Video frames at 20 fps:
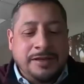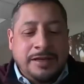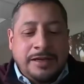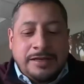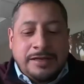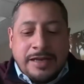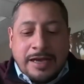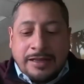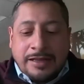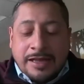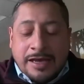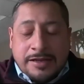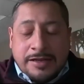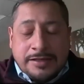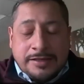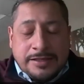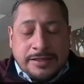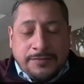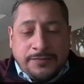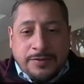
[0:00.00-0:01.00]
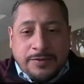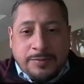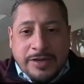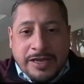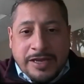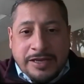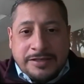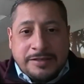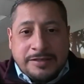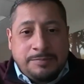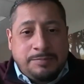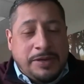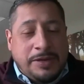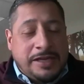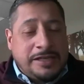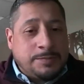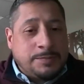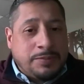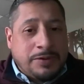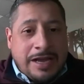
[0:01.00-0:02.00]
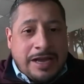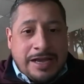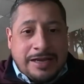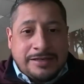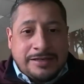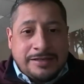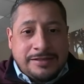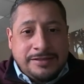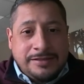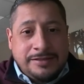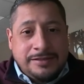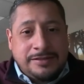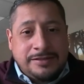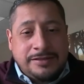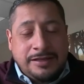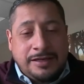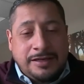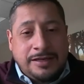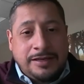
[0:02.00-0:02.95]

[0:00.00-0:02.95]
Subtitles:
Now, a lot of this information, best practices,